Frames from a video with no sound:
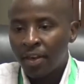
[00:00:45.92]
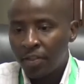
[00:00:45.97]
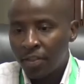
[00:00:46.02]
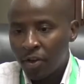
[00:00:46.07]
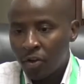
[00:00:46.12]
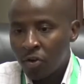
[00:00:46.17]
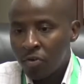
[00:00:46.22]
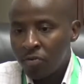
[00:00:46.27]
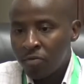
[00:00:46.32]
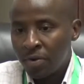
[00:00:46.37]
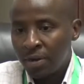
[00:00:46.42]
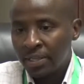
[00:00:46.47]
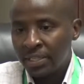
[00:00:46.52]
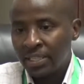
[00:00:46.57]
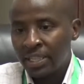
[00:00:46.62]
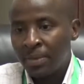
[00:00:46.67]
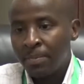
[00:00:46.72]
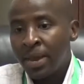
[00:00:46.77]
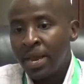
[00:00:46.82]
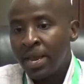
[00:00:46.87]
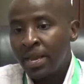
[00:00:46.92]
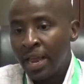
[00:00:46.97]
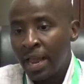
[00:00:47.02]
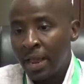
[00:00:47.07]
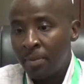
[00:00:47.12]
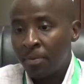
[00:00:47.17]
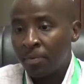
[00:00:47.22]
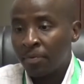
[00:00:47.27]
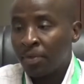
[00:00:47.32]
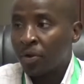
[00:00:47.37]
The conference, the main
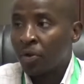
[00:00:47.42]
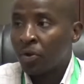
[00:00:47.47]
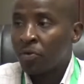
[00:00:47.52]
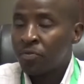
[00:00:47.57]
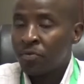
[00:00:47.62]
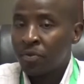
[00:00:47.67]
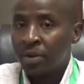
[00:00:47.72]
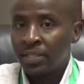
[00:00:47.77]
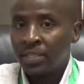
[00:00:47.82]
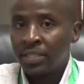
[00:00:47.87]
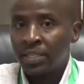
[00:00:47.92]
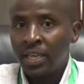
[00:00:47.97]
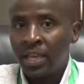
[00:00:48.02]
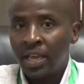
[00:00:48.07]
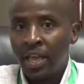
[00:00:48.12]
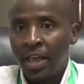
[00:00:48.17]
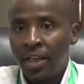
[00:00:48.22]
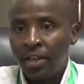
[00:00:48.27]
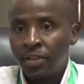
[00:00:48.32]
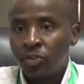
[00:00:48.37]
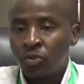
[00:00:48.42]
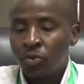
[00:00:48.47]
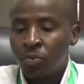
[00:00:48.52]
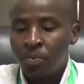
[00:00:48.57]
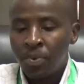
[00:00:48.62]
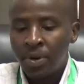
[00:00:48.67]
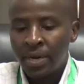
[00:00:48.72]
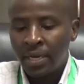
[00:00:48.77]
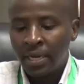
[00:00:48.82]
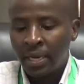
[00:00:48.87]
aim of the conference is to
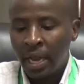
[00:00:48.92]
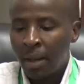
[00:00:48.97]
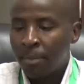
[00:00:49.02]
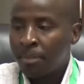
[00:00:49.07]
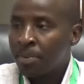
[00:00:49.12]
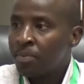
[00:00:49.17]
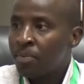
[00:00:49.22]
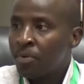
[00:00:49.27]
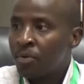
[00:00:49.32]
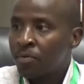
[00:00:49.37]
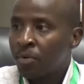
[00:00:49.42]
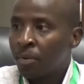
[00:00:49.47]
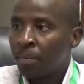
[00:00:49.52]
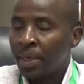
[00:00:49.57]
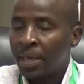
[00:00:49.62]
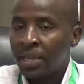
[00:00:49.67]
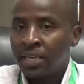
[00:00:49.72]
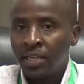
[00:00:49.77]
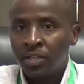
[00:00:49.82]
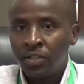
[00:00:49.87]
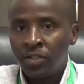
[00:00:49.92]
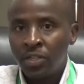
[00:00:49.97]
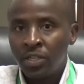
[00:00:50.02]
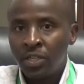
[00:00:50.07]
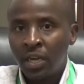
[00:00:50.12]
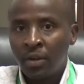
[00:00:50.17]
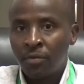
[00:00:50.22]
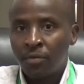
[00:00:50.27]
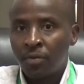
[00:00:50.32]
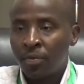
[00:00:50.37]
bring people from the
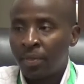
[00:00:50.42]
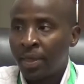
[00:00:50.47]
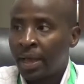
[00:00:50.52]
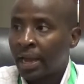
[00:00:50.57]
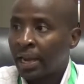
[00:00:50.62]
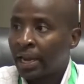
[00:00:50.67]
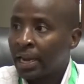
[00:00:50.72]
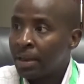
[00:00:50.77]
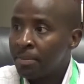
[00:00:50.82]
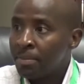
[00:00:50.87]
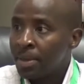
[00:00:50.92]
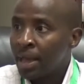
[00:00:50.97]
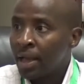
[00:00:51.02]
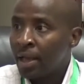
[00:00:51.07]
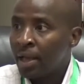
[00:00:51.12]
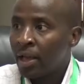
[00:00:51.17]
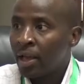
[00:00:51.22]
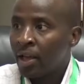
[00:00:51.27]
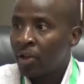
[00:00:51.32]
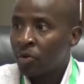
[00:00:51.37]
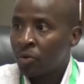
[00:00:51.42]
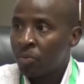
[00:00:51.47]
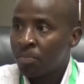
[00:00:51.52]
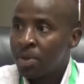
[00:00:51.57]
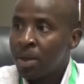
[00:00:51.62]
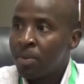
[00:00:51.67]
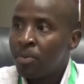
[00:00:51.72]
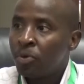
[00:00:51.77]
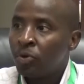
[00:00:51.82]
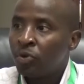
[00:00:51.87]
industry and from the academia to
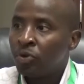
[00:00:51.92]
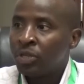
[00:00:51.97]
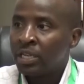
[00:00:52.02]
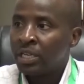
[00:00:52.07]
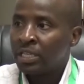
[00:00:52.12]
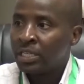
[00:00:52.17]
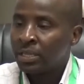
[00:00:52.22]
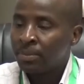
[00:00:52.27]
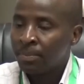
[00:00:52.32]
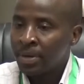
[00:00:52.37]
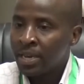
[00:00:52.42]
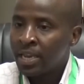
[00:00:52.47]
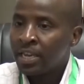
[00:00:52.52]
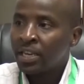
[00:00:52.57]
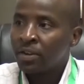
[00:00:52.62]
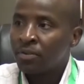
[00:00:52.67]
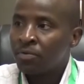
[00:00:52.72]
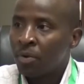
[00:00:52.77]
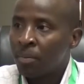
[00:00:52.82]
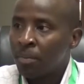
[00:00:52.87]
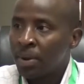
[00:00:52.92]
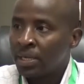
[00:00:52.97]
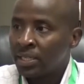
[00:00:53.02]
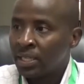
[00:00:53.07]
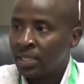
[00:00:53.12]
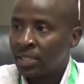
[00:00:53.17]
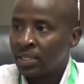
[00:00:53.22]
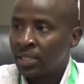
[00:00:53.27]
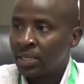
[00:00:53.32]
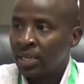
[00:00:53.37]
be able to disseminate
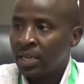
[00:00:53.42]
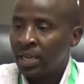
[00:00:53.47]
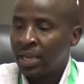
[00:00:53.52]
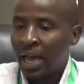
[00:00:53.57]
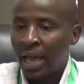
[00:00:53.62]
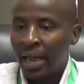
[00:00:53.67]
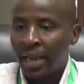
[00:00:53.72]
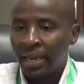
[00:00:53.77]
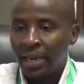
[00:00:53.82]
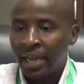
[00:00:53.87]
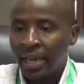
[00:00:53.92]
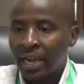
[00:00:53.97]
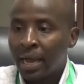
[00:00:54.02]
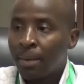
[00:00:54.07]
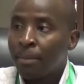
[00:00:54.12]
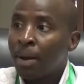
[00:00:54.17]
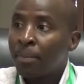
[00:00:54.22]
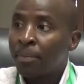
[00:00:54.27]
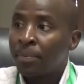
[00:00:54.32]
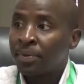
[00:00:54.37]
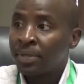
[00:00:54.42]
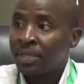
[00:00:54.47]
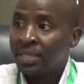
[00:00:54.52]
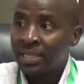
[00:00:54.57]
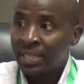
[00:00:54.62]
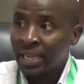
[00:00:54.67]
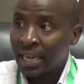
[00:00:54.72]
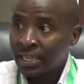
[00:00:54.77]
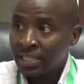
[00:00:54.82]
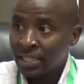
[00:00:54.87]
information and come up with
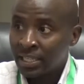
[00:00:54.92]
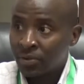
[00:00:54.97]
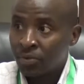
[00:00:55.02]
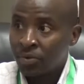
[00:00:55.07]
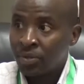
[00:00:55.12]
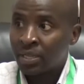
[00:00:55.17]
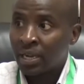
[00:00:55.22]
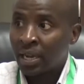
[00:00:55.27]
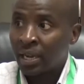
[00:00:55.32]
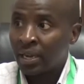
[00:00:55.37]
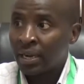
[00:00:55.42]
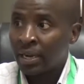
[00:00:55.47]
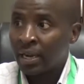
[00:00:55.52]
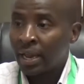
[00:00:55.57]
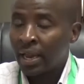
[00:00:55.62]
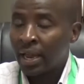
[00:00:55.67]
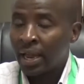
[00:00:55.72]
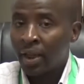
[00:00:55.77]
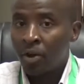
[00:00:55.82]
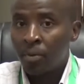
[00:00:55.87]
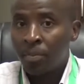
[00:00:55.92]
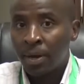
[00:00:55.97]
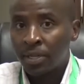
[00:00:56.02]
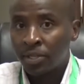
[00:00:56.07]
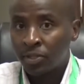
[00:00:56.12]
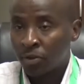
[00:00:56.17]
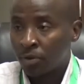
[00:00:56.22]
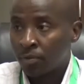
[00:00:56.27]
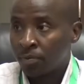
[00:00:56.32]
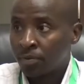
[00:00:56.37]
discussions which can help
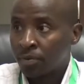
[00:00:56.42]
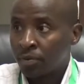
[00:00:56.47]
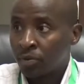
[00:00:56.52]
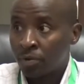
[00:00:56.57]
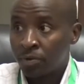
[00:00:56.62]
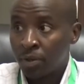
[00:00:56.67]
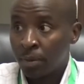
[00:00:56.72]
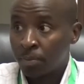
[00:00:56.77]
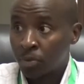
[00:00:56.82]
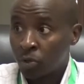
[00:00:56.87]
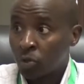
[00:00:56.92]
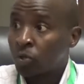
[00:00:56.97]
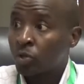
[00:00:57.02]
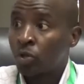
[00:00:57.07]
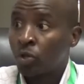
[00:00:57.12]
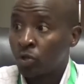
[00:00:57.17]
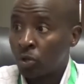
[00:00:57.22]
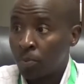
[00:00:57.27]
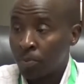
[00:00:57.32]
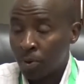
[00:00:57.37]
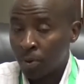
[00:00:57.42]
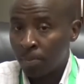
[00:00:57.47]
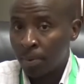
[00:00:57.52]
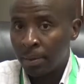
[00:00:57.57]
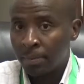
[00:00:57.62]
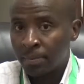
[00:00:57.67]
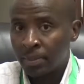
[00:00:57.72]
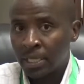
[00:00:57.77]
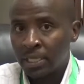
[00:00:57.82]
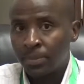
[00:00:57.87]
us solve some social
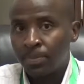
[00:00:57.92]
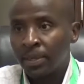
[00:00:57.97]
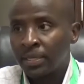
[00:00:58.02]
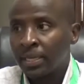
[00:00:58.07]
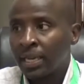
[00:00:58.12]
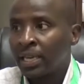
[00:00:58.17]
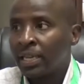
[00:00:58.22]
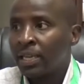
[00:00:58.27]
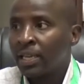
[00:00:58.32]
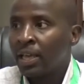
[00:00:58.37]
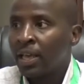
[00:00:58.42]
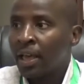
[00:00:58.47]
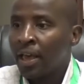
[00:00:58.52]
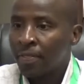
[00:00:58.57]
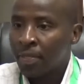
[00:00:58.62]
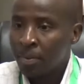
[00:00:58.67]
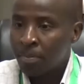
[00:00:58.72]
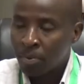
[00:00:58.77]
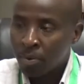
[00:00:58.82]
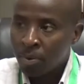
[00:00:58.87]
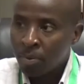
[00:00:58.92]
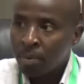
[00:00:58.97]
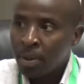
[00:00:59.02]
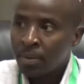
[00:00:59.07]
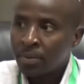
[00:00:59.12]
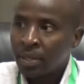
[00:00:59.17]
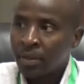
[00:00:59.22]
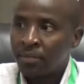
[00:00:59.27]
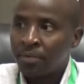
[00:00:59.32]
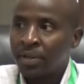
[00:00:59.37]
problems, especially the
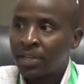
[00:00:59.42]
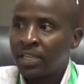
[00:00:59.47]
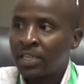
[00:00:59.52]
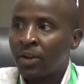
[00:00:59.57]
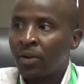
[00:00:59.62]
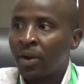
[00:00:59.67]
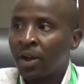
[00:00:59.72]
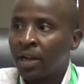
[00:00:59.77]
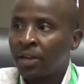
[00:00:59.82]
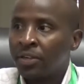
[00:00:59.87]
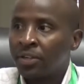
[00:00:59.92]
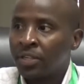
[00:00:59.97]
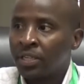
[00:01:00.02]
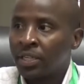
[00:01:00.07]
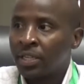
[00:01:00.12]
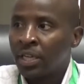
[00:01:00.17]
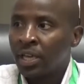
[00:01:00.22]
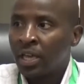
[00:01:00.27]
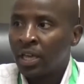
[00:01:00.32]
problems affecting our country.